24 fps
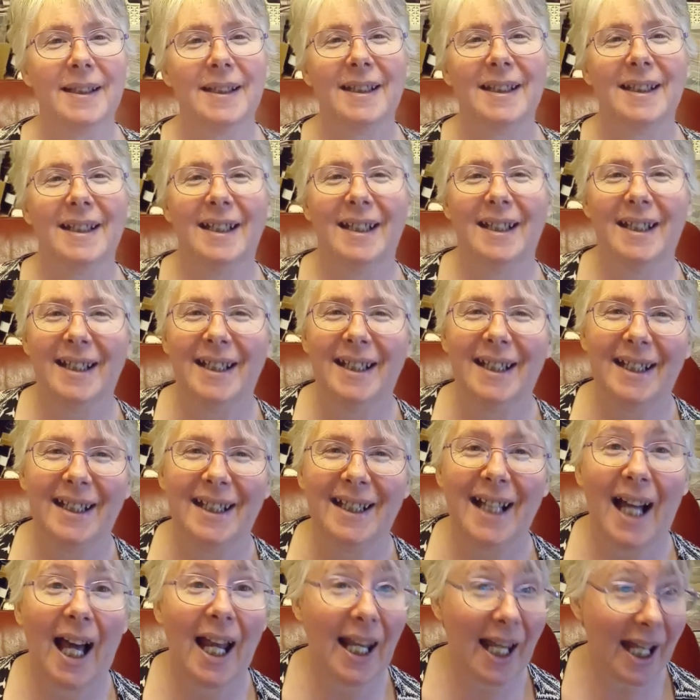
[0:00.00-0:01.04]

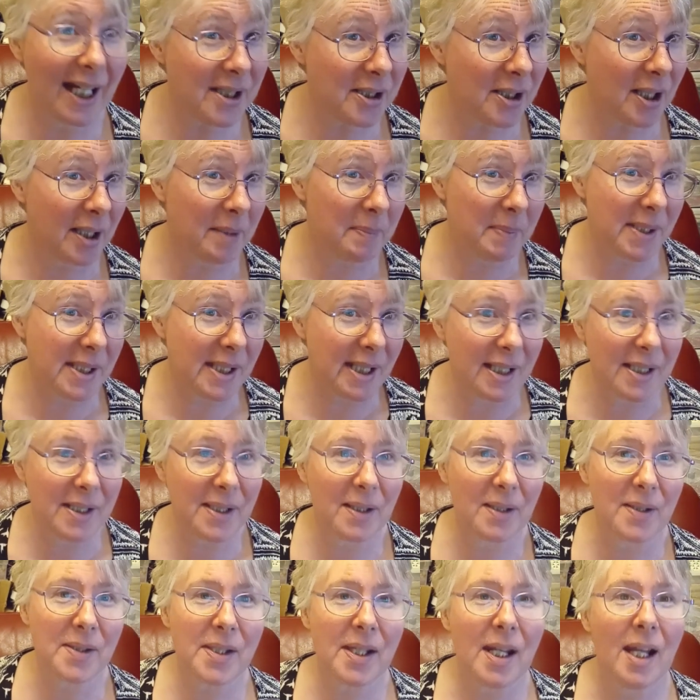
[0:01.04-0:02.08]
I like jacket
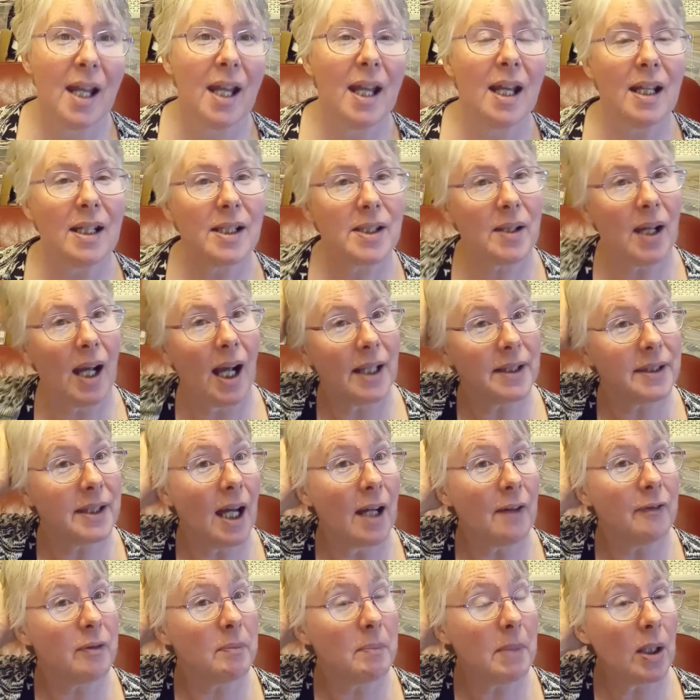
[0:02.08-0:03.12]
potatoes. So I had
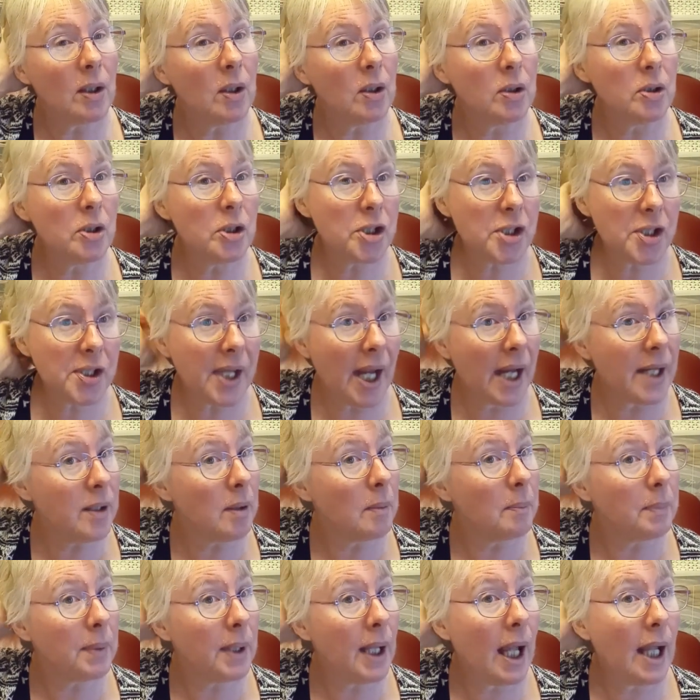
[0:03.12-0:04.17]
that for my lunch, stayed
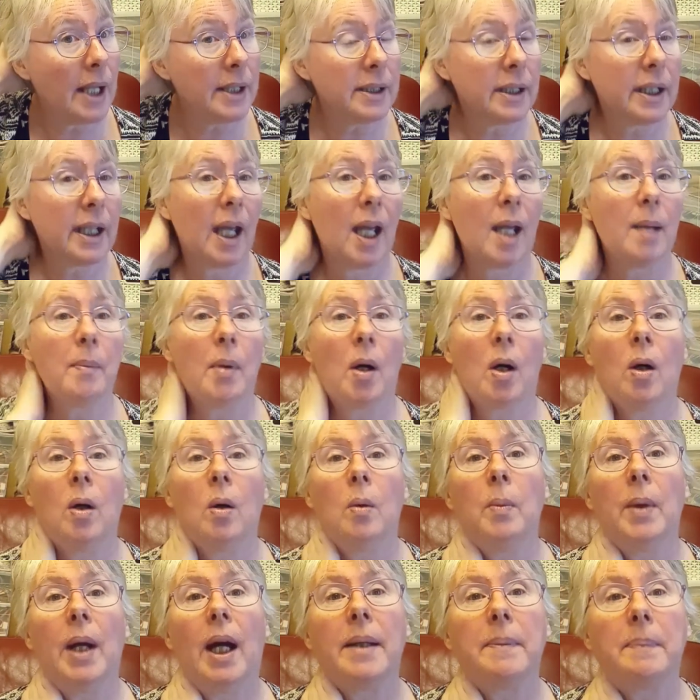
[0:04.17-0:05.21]
on plan, came
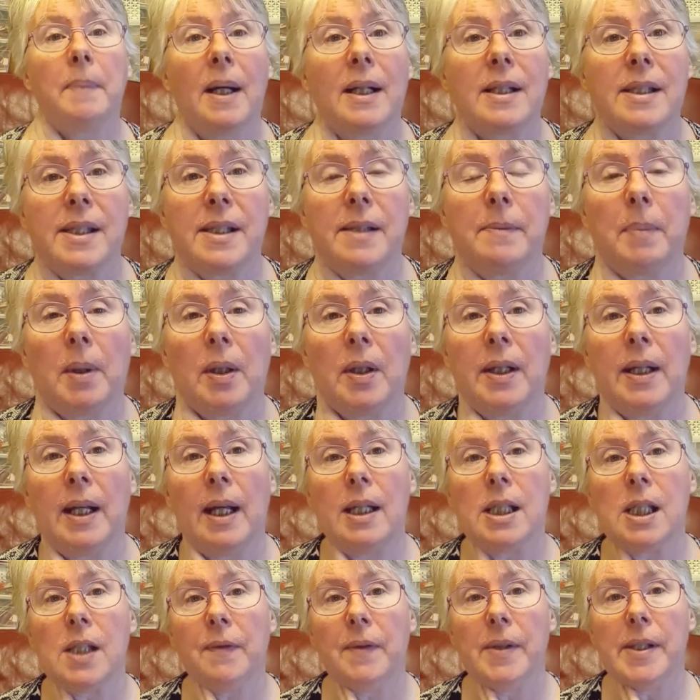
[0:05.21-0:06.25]
home, we had pasta
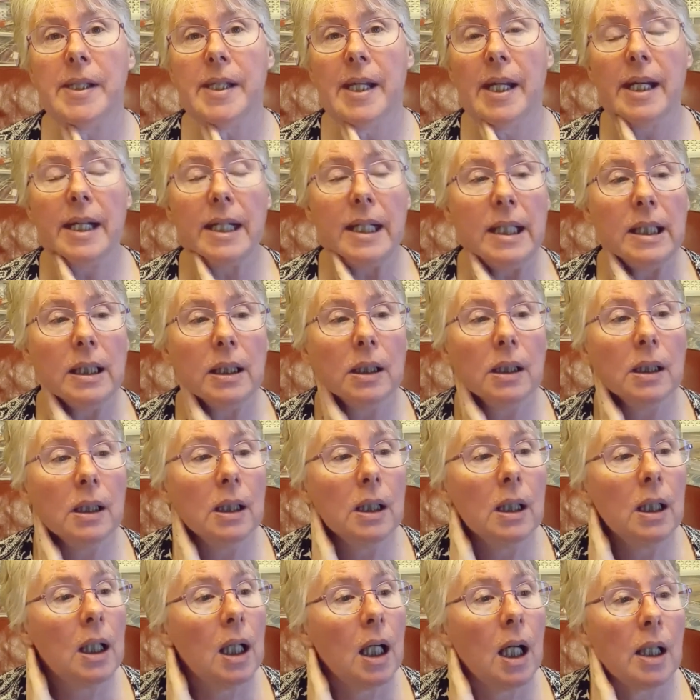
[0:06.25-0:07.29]
bolognese for tea,
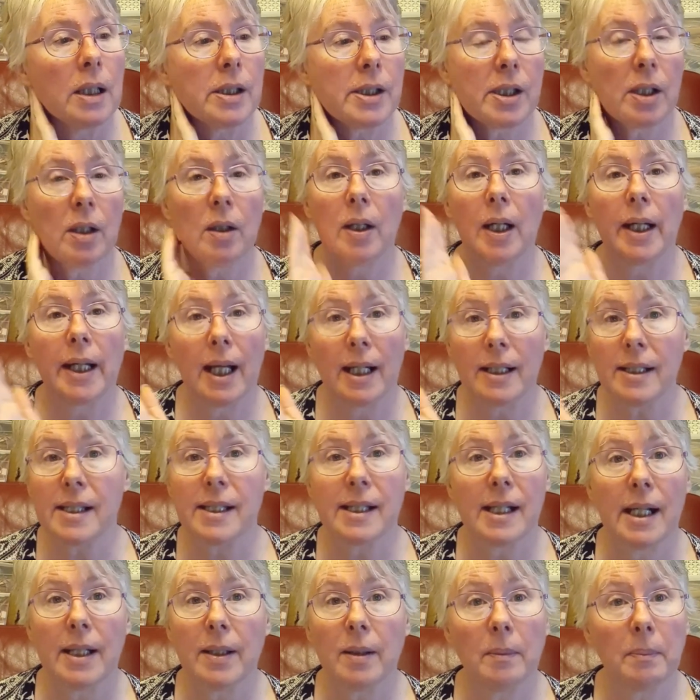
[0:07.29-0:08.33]
so again
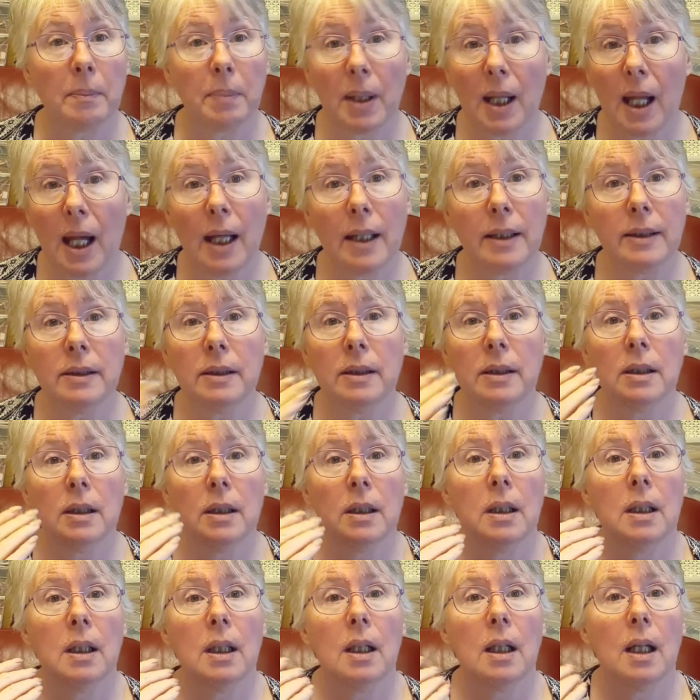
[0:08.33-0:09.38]
stayed on plan.
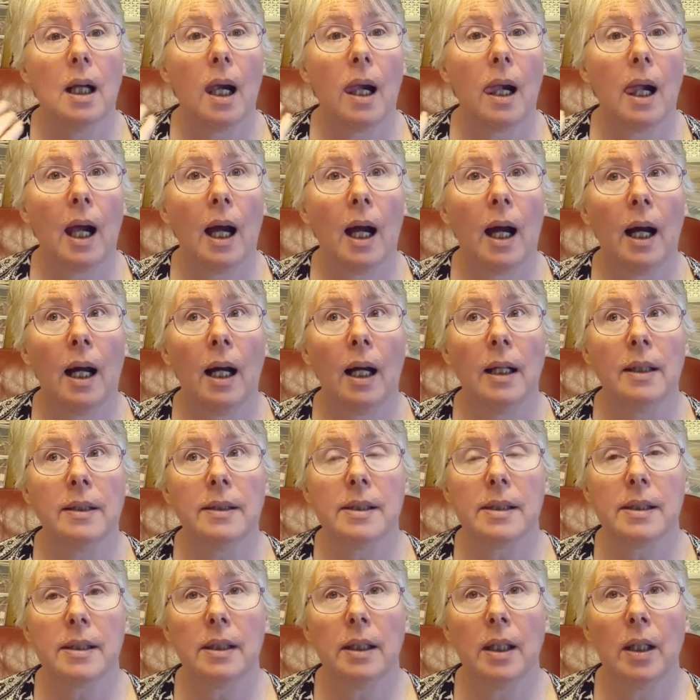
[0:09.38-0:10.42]

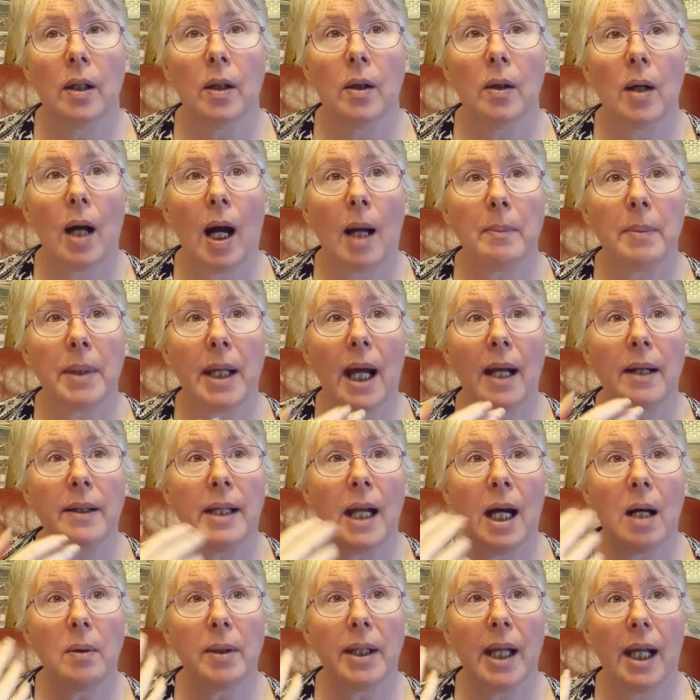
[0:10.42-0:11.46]
And, I'm
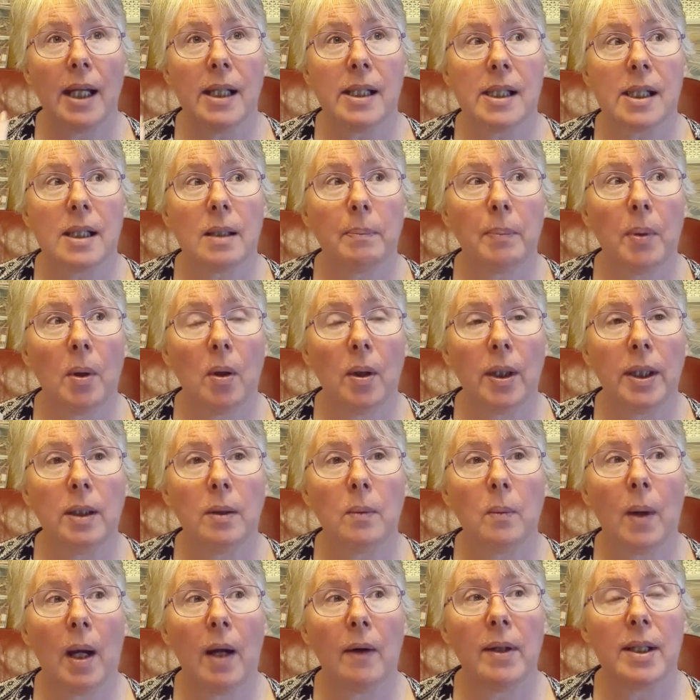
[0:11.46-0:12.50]
now getting to the point
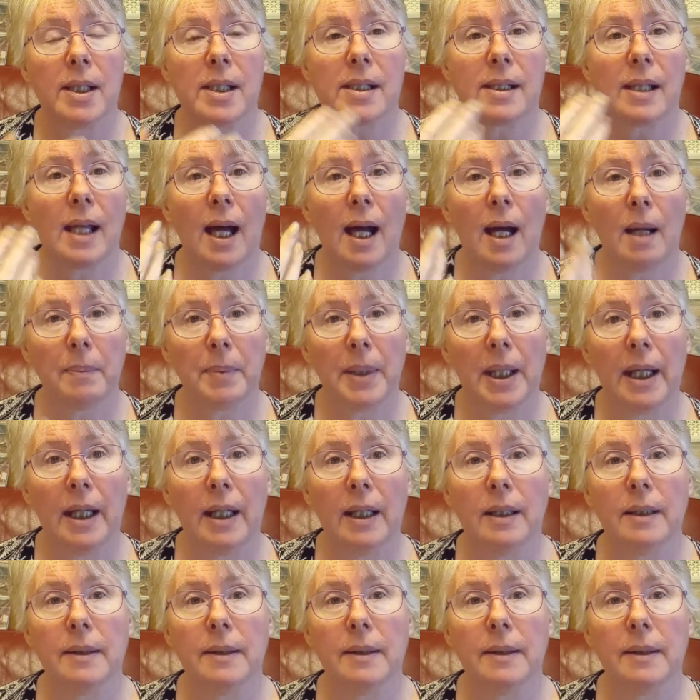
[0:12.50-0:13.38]
where it's the habit